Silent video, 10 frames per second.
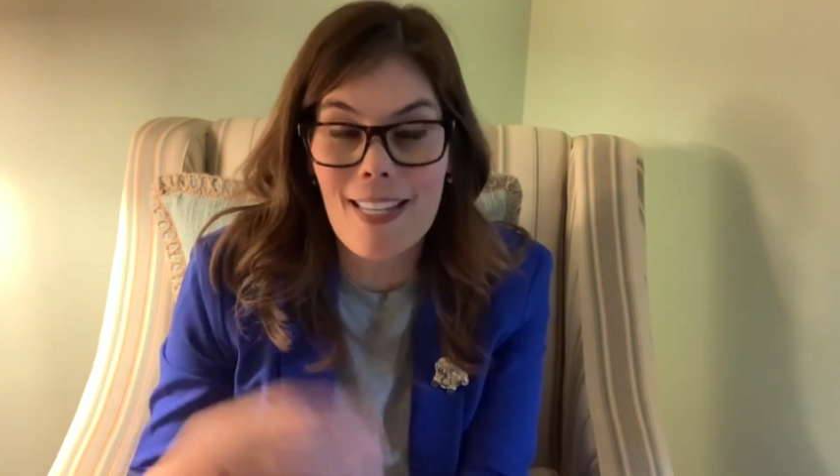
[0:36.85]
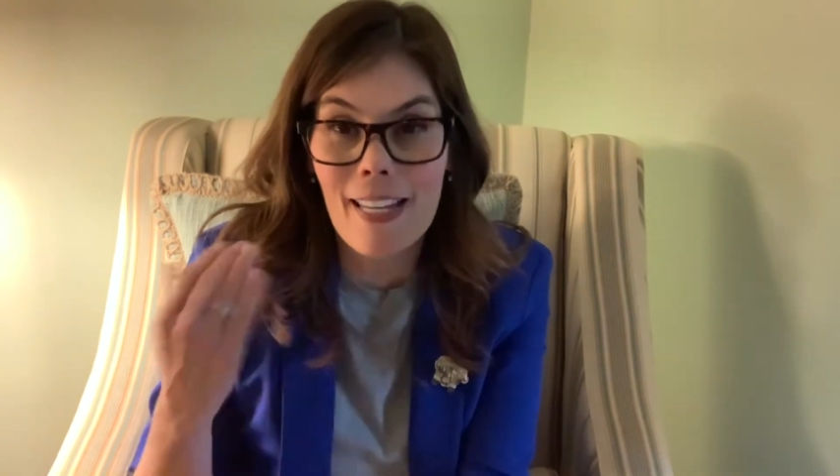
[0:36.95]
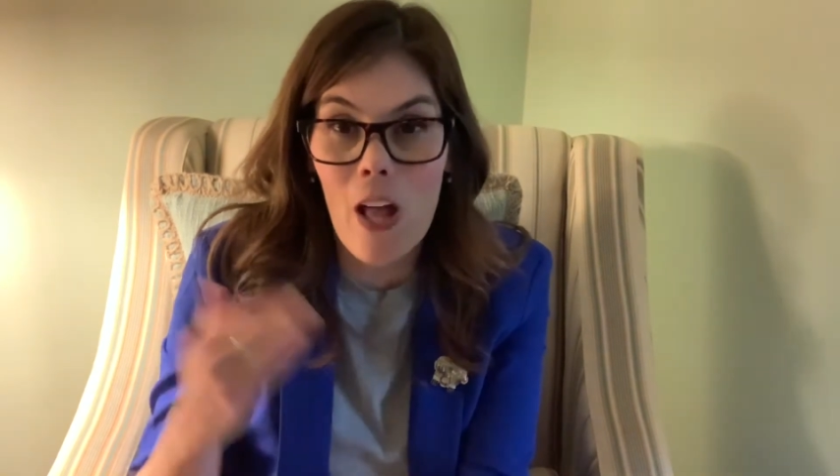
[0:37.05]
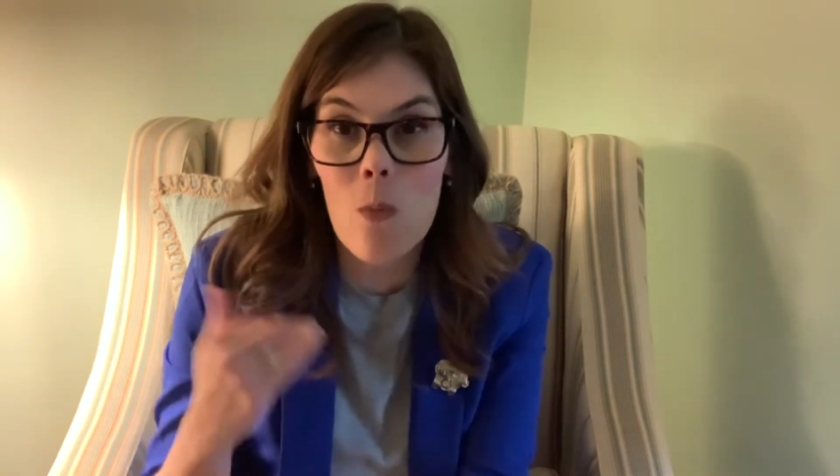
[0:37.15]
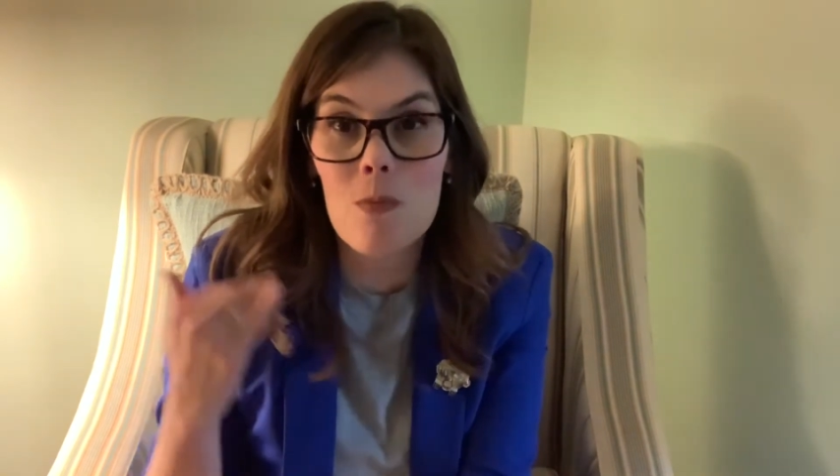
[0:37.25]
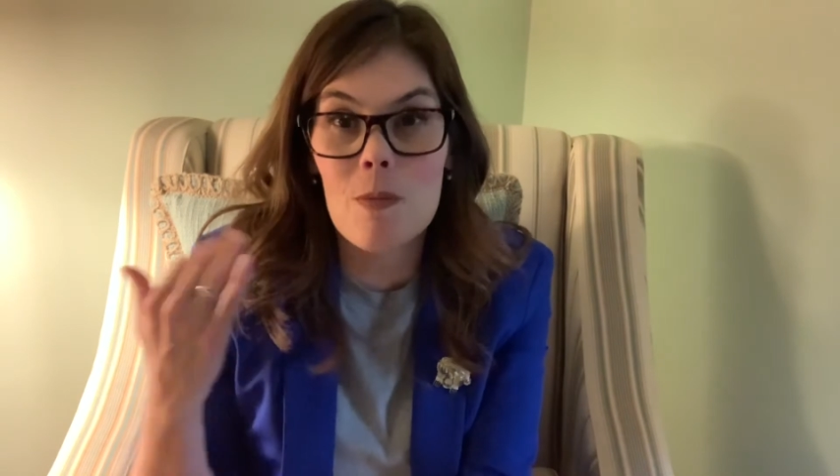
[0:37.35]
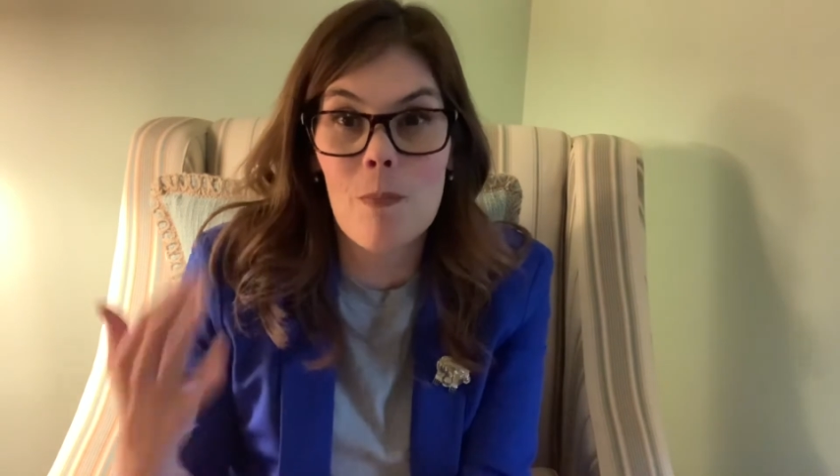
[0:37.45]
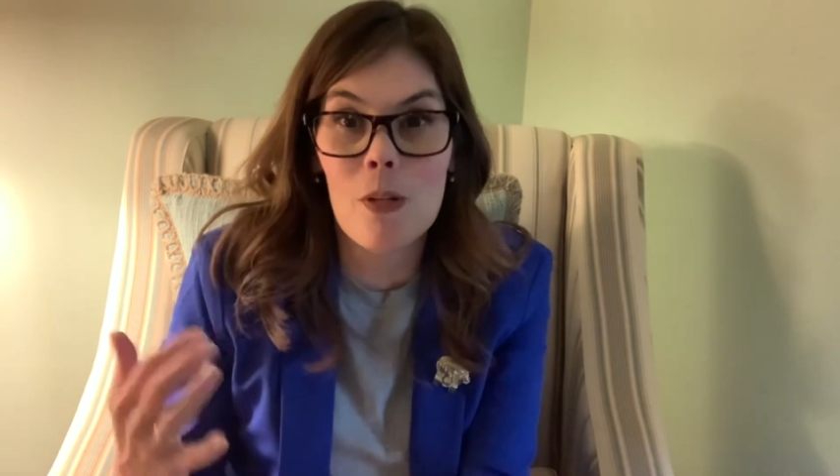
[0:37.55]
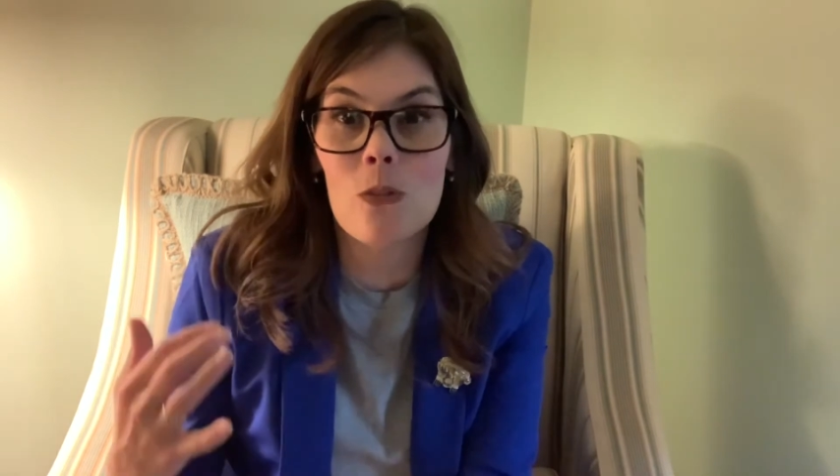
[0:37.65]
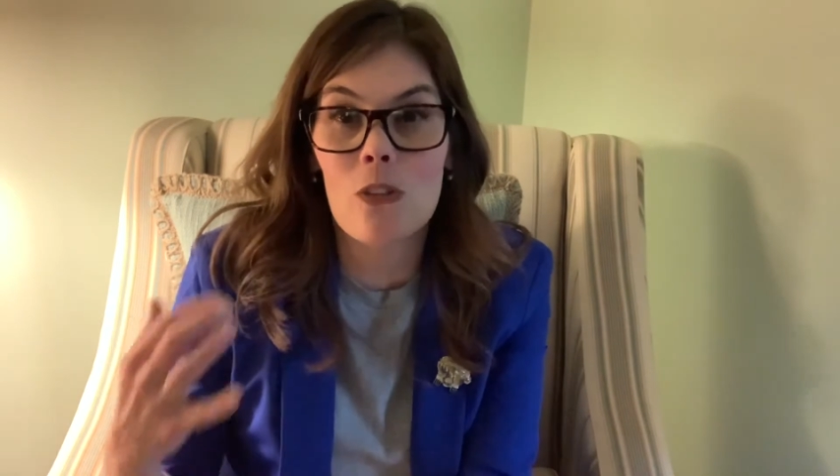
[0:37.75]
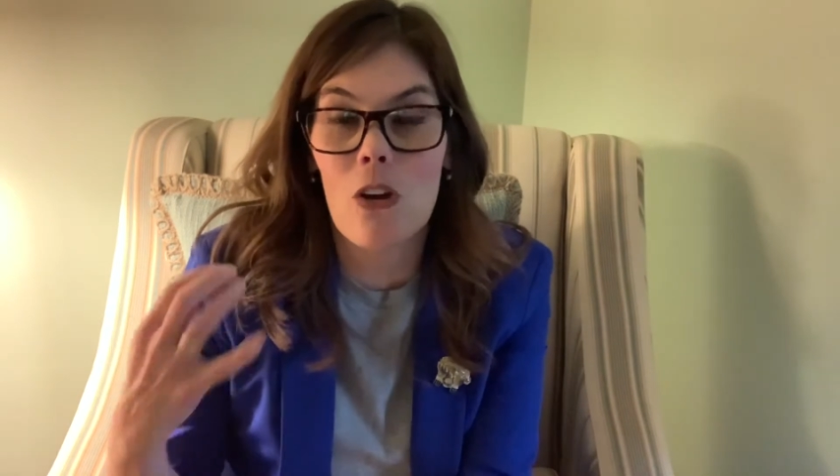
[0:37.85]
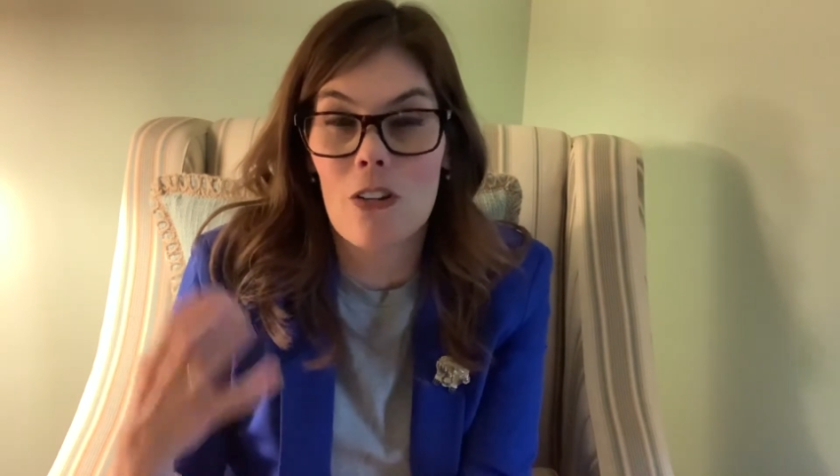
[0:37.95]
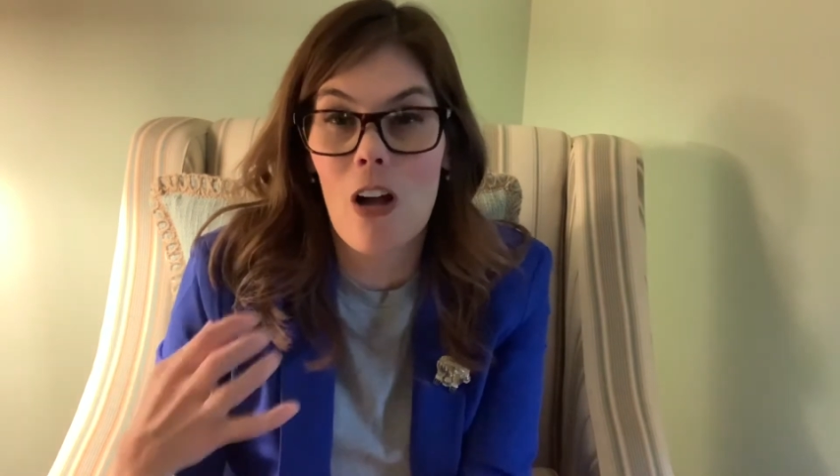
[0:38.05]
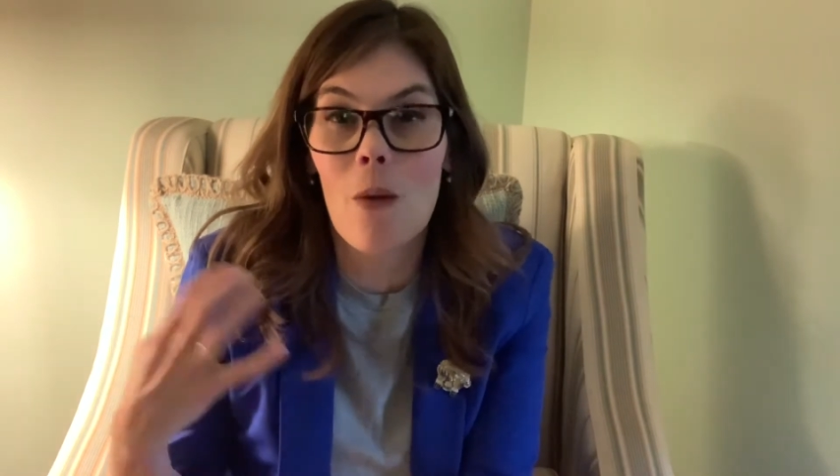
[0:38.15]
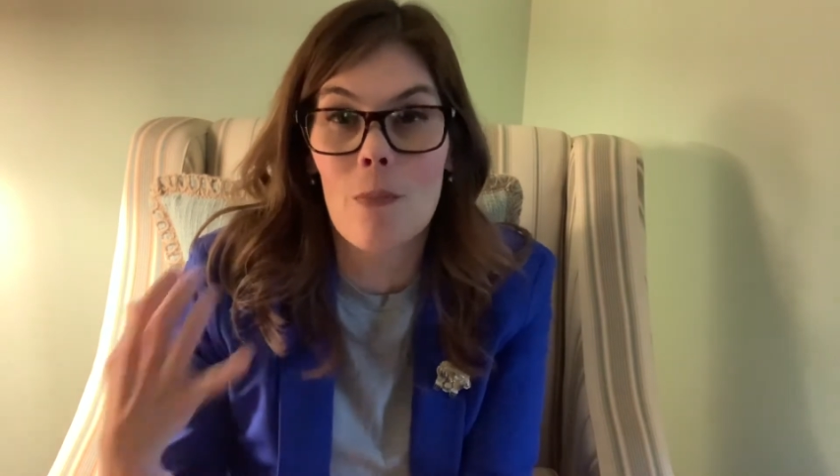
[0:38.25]
it helps build our
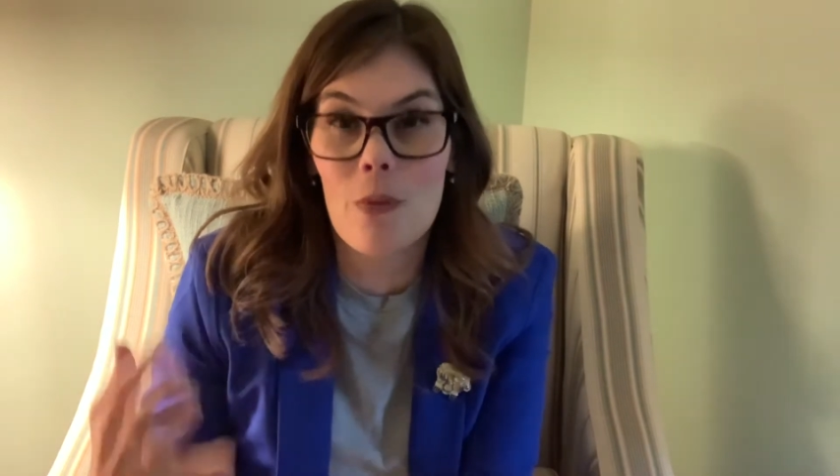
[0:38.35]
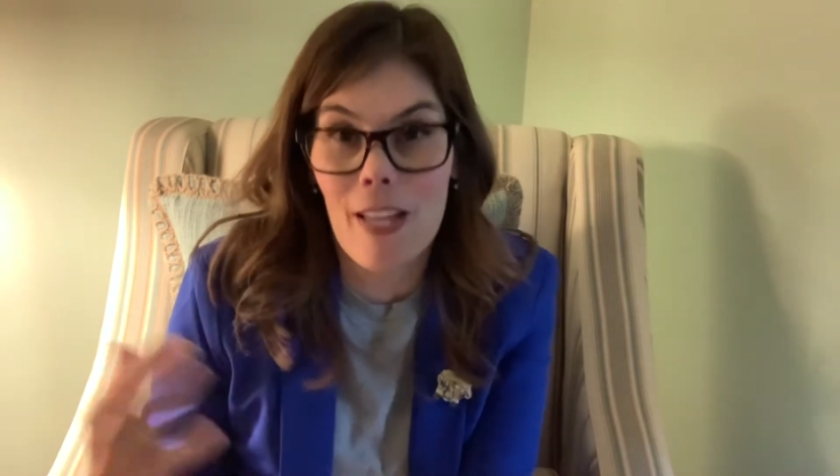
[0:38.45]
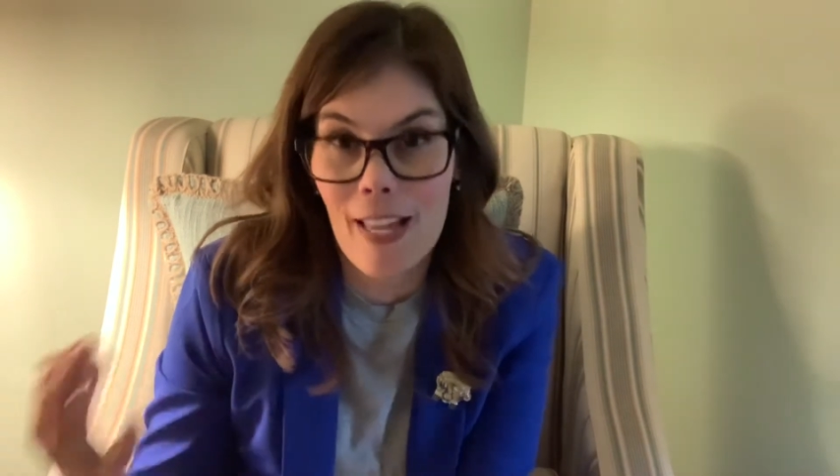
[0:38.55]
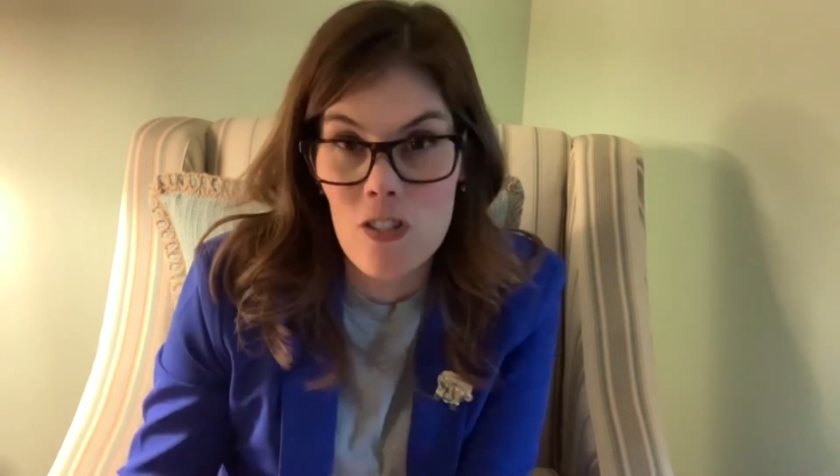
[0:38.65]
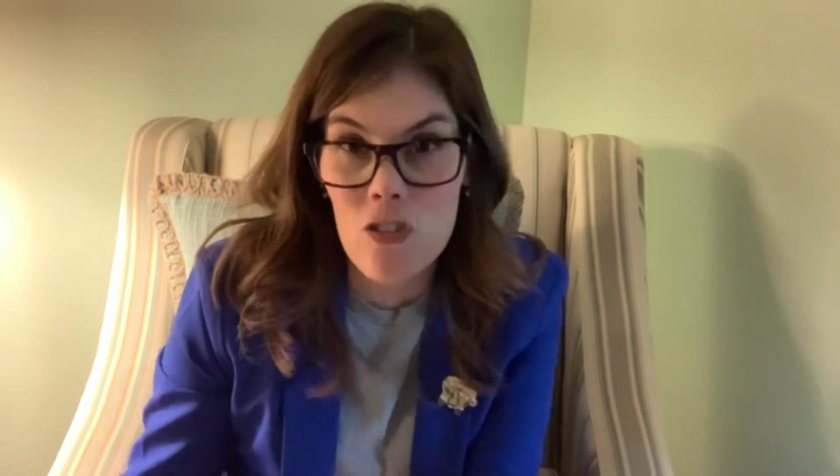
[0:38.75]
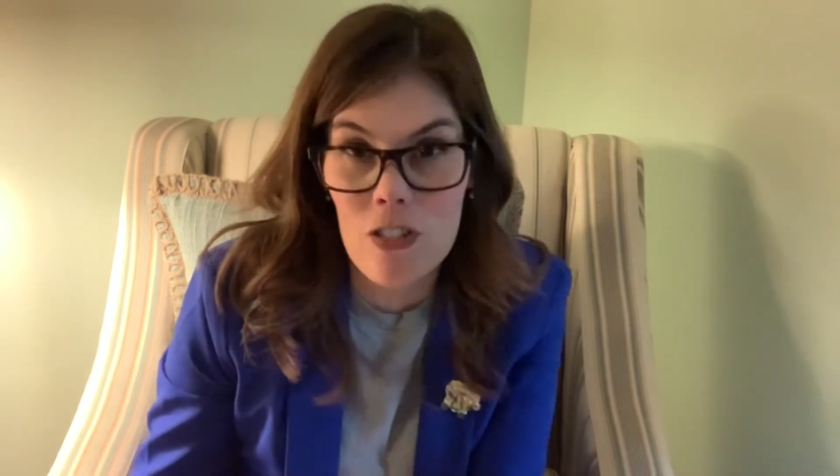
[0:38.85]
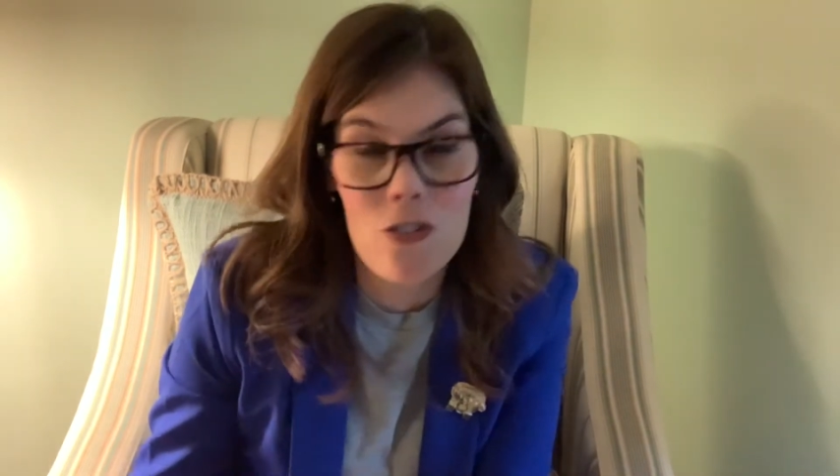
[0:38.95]
comprehension